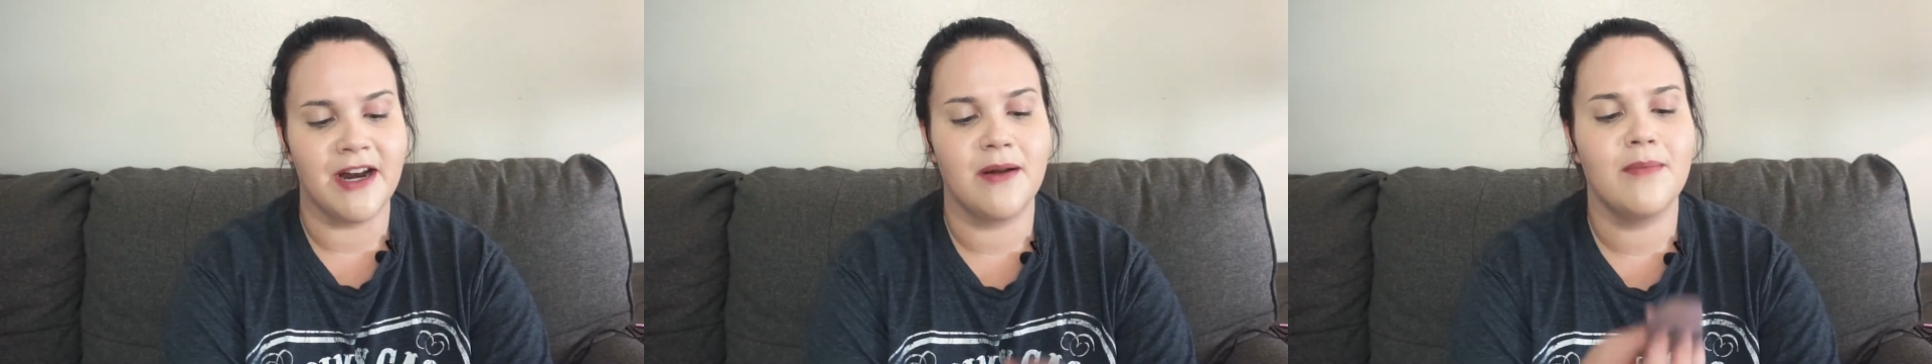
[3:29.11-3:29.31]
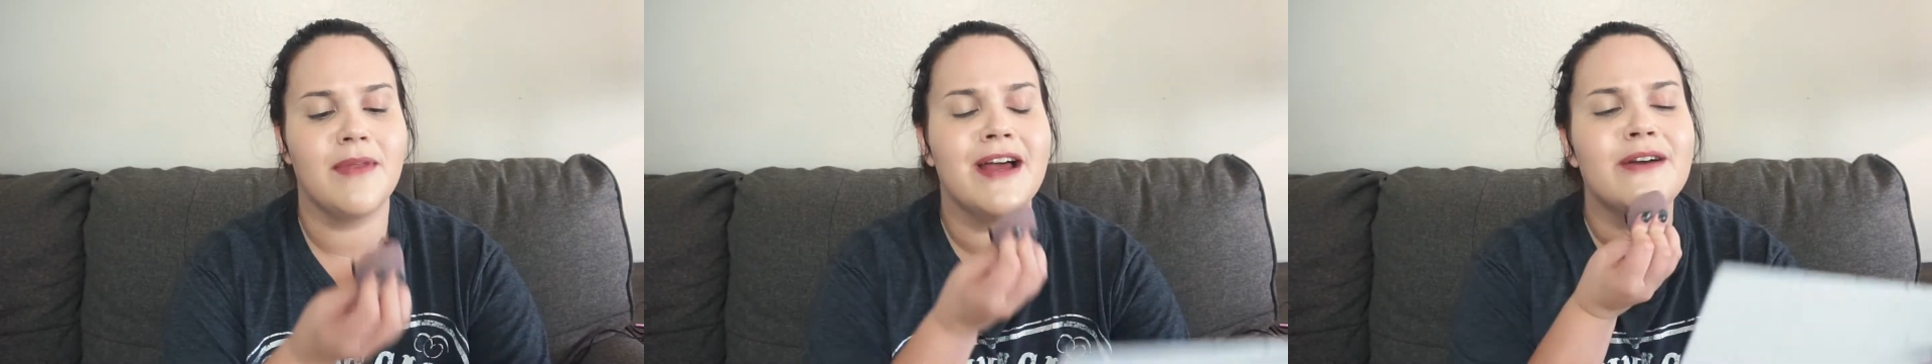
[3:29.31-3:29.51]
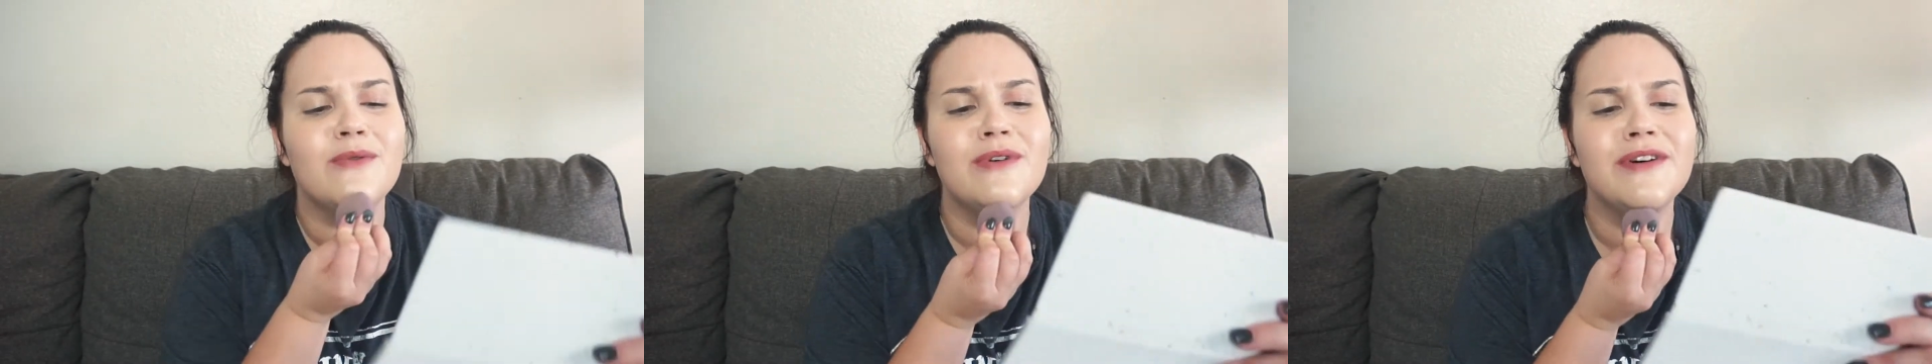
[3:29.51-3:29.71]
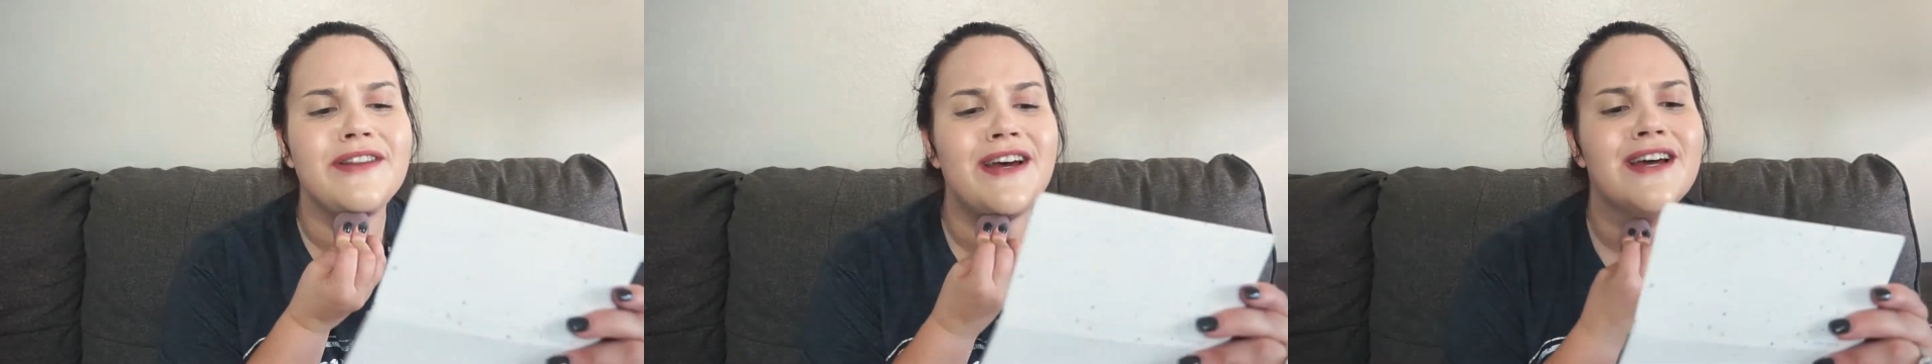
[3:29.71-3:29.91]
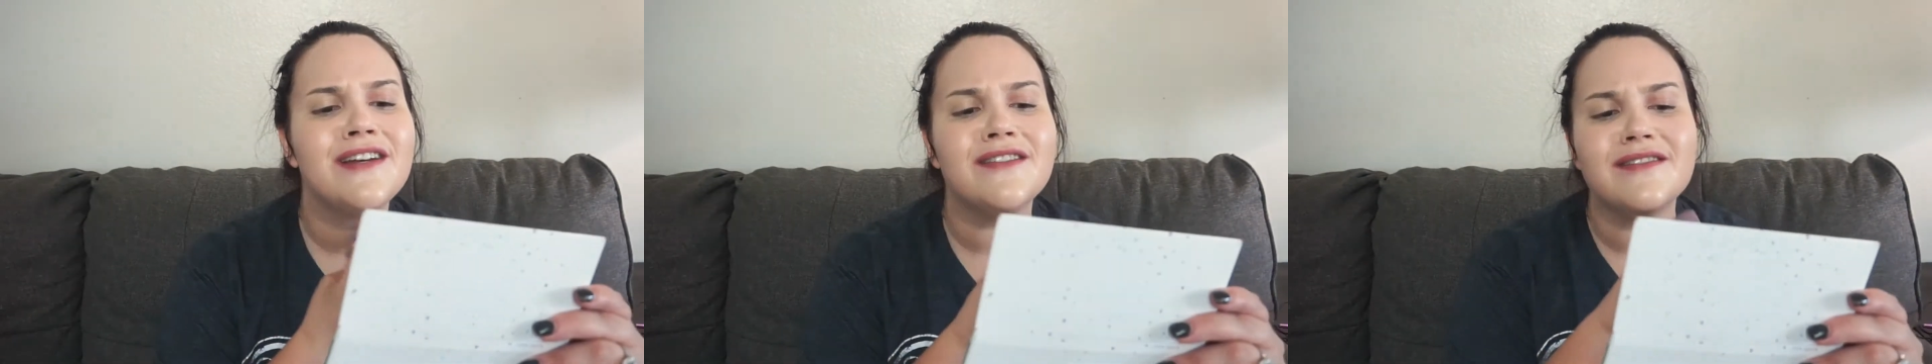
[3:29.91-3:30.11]
I'm like, well
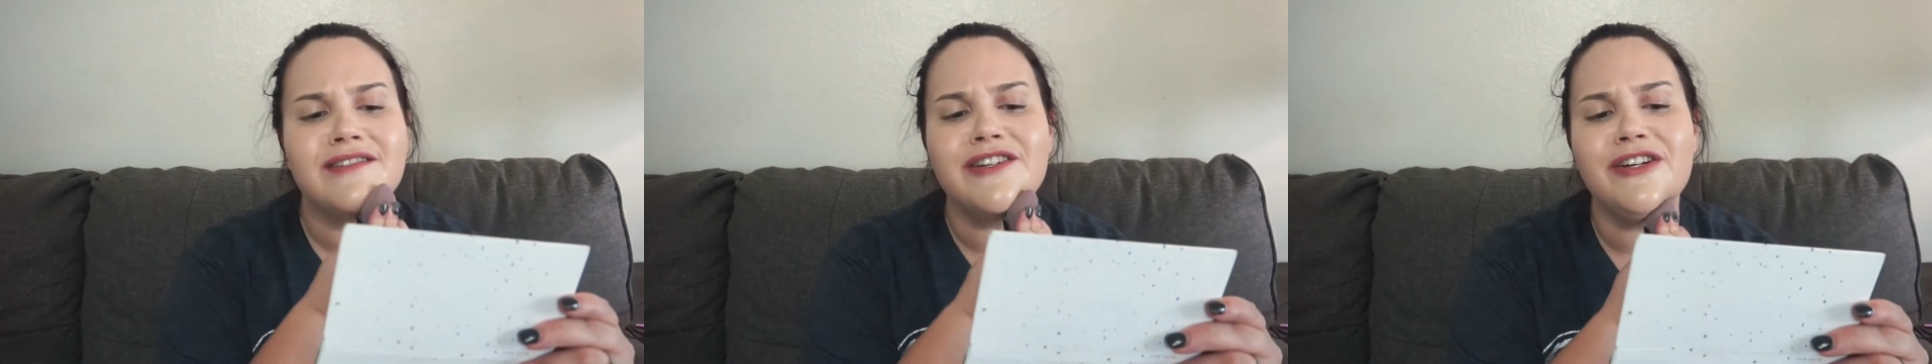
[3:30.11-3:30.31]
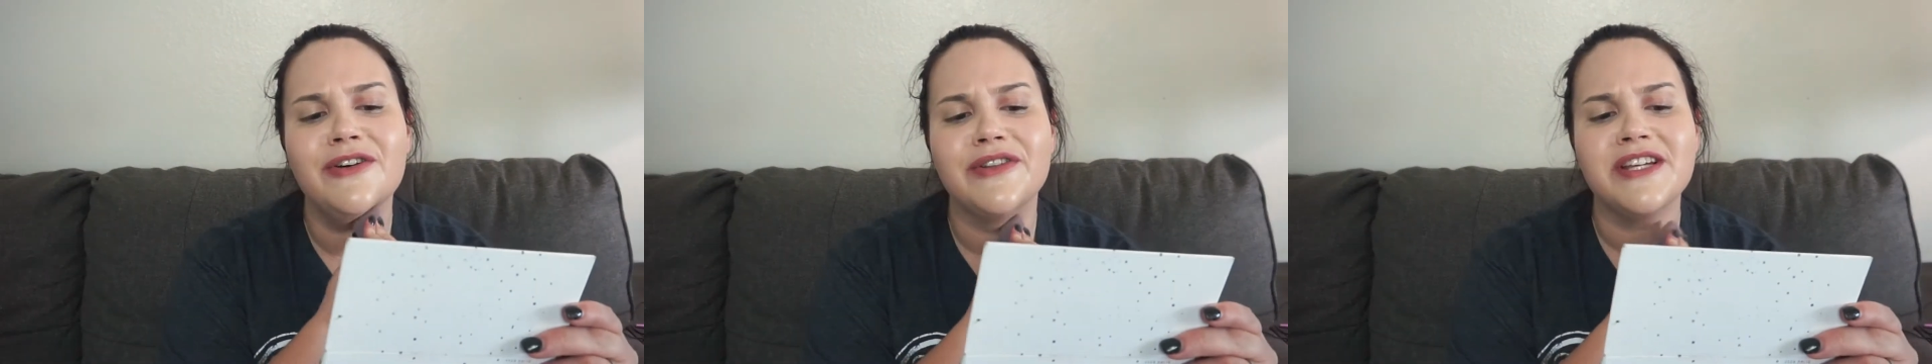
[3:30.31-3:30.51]
then, you know,